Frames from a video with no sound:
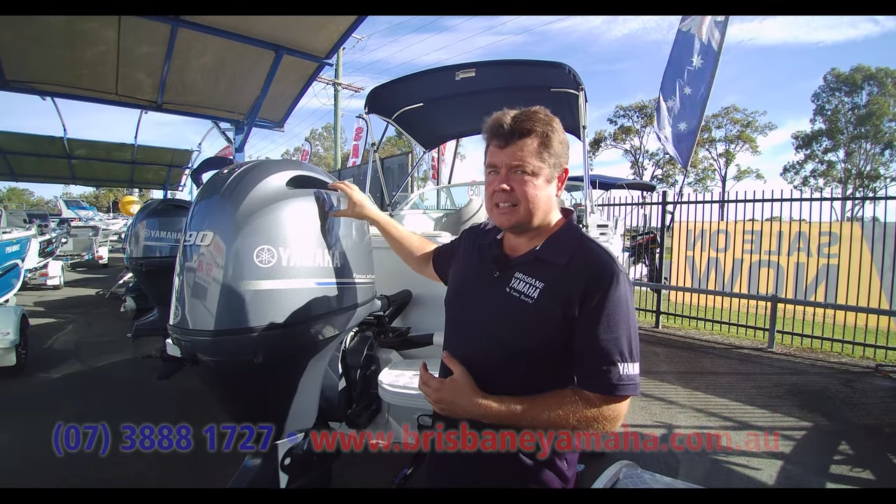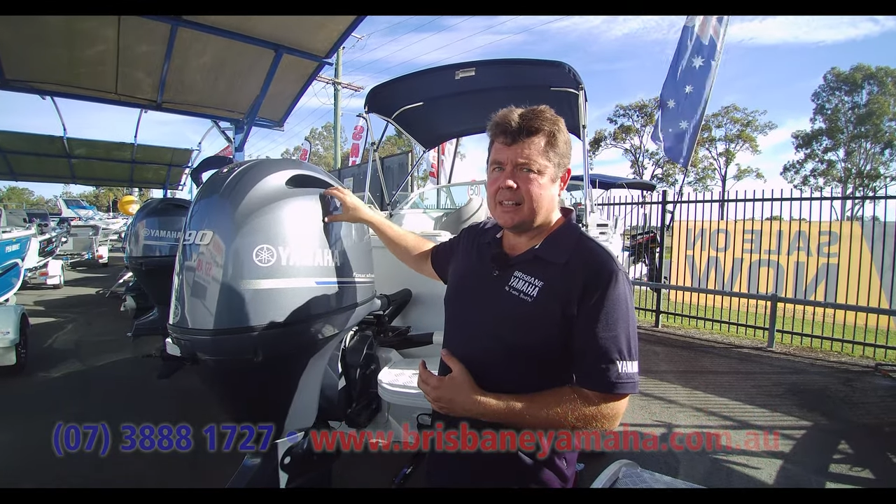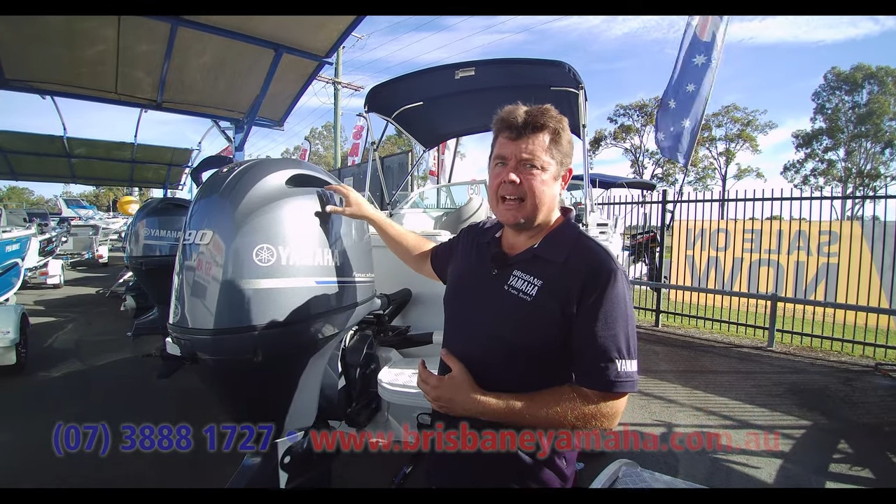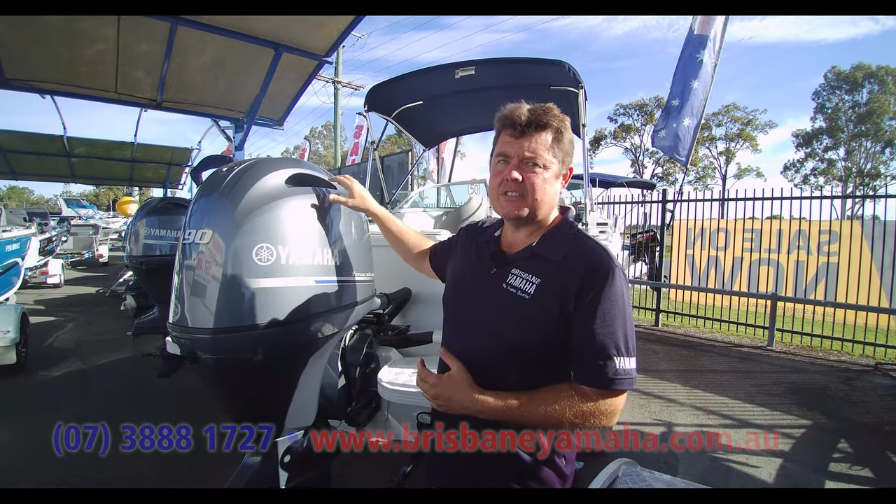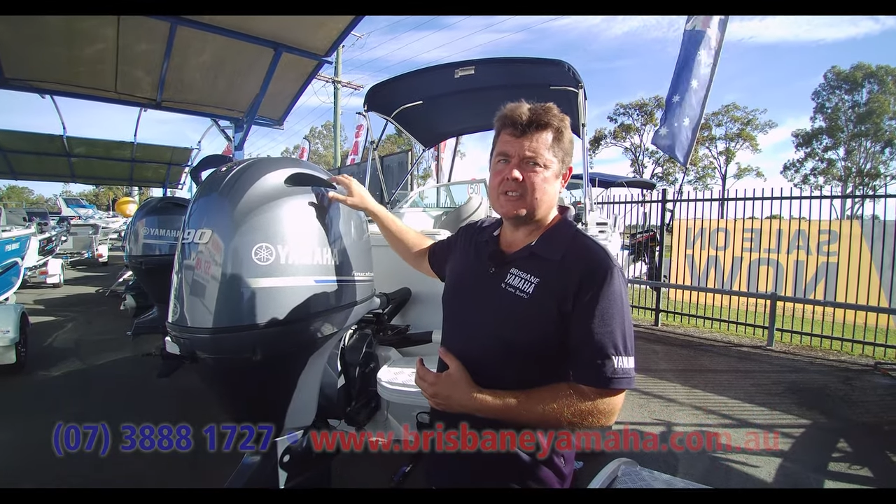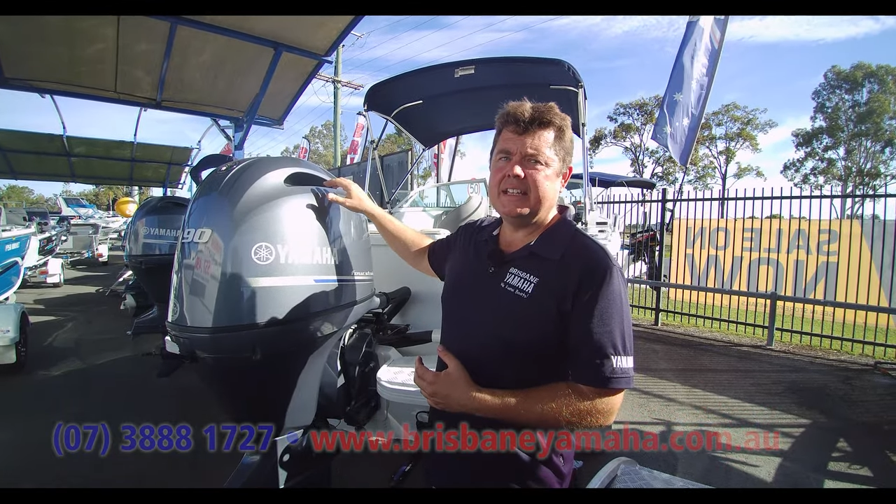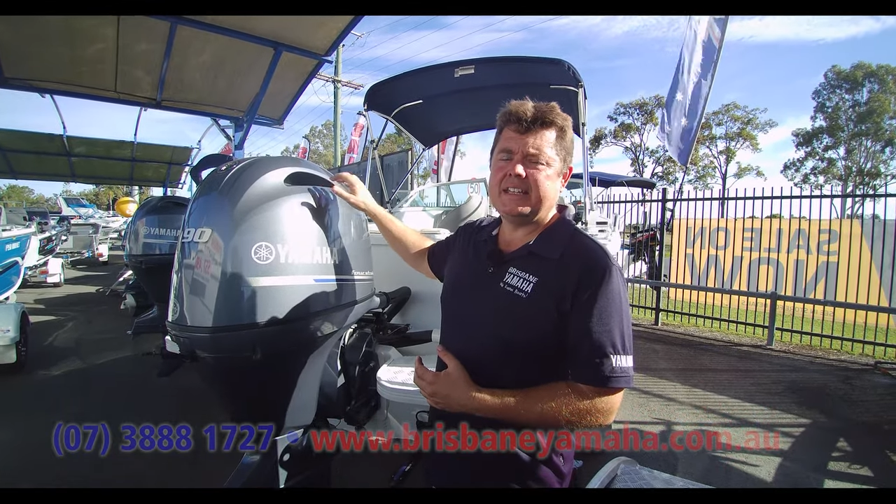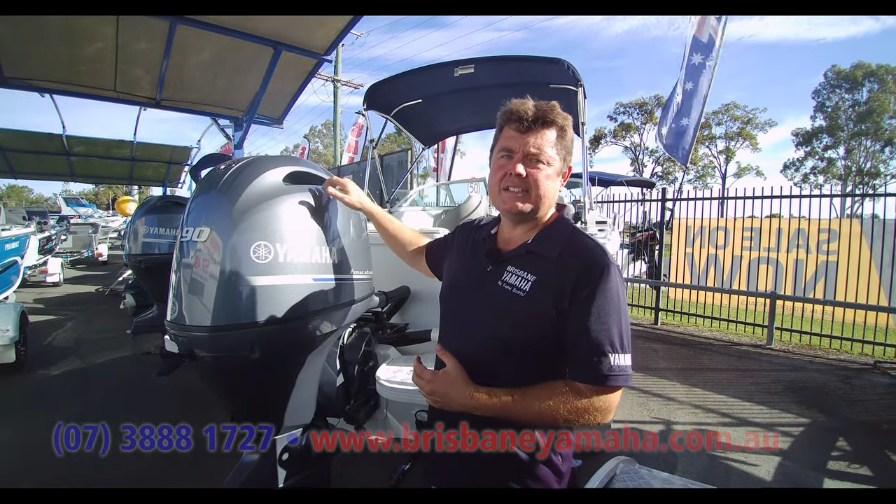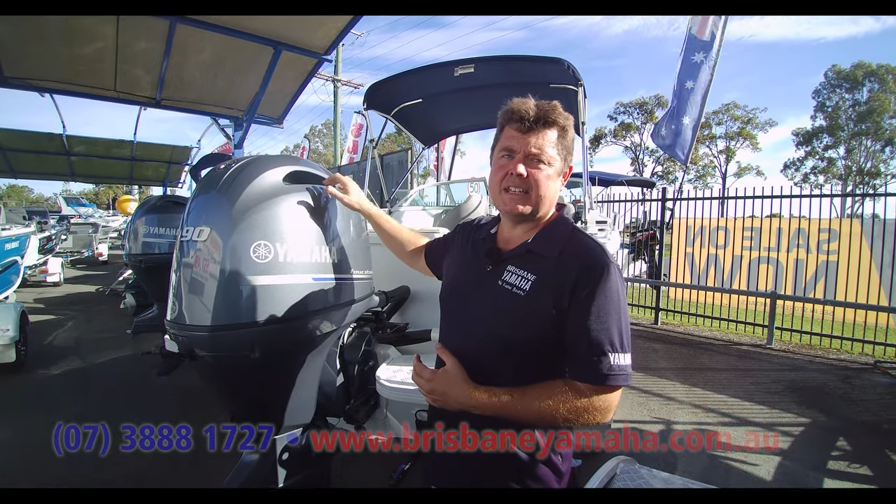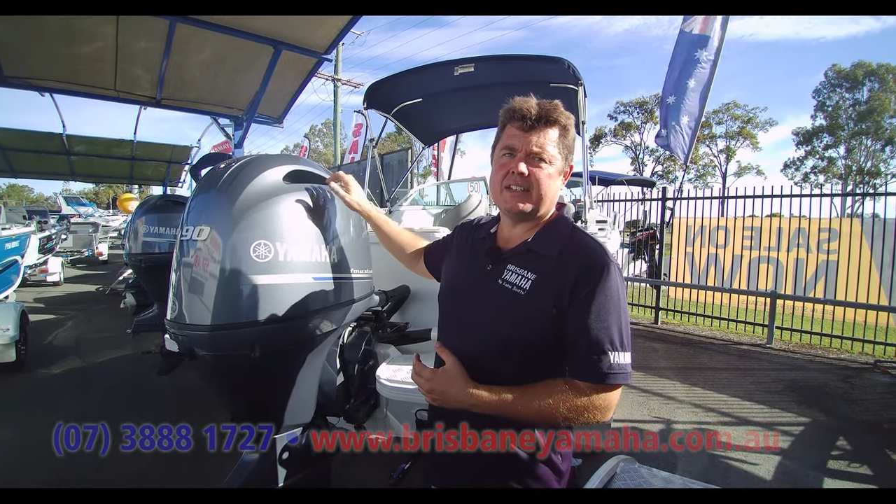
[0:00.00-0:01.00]
class
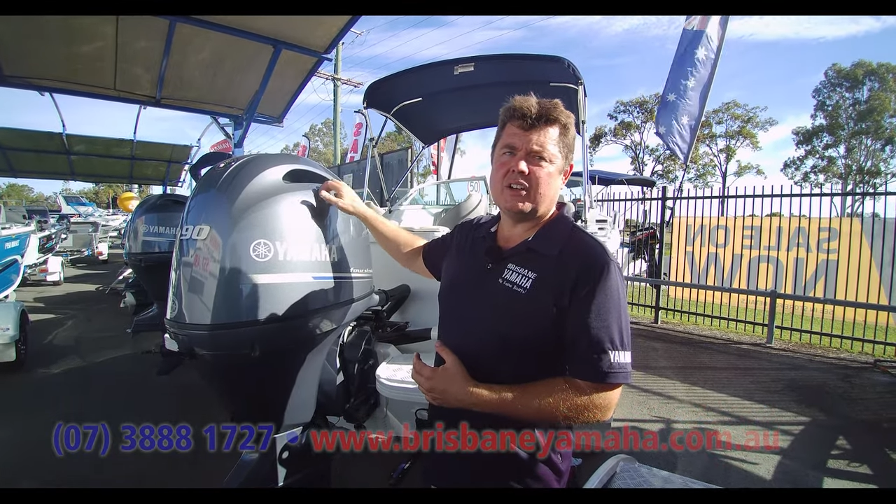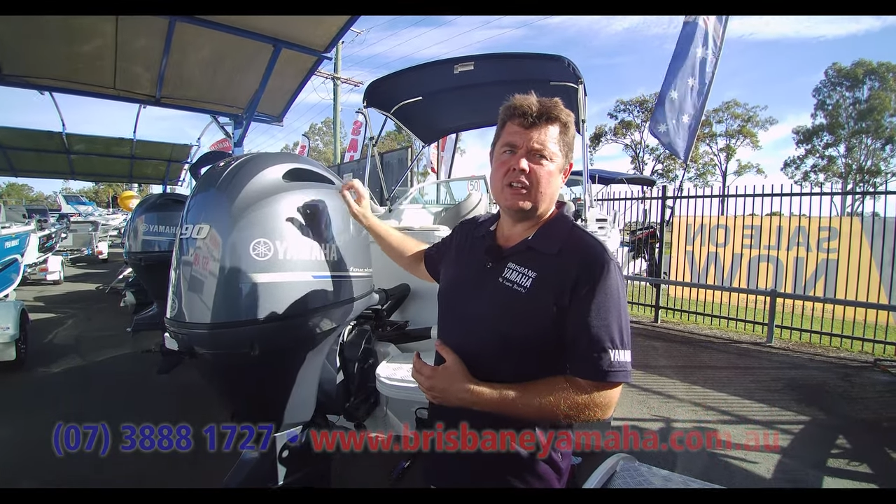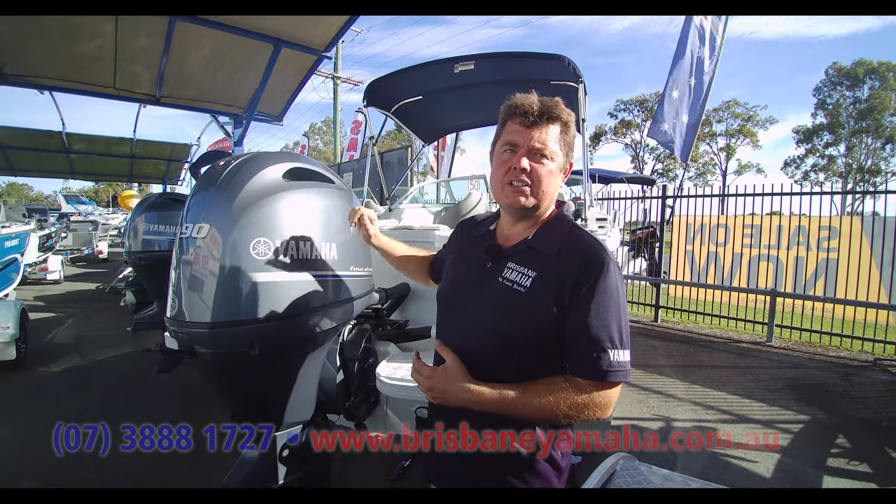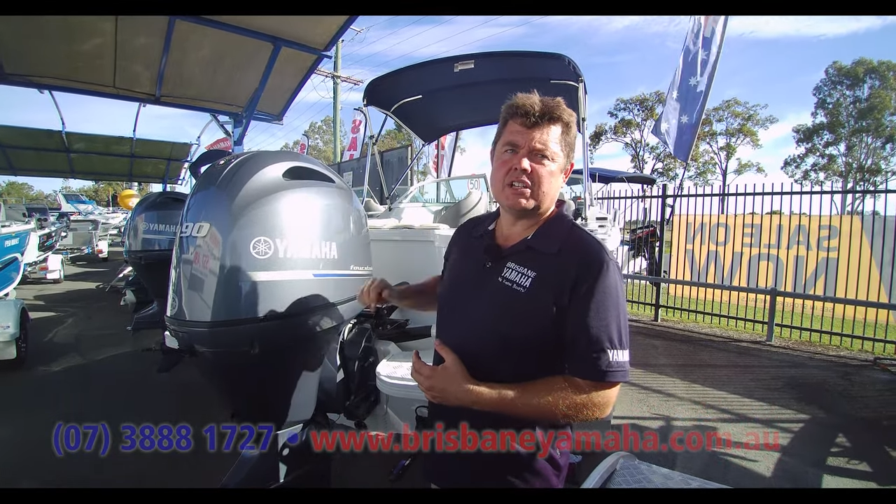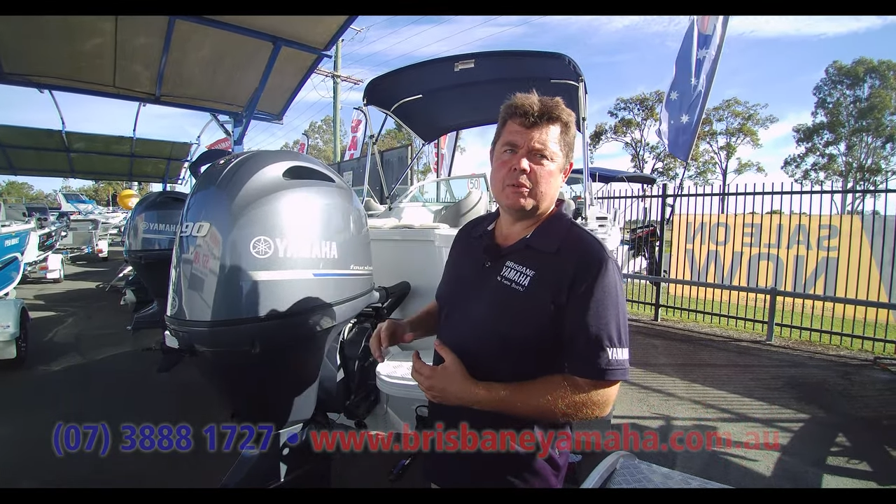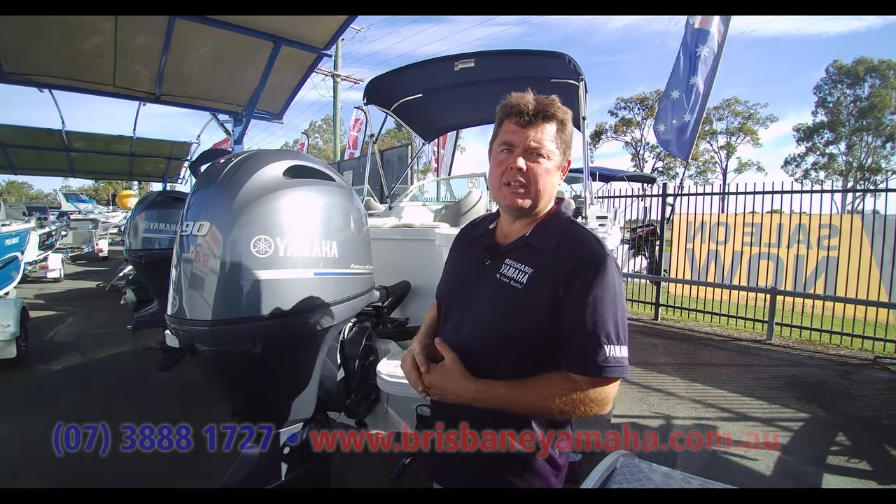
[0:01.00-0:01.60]
leading technology.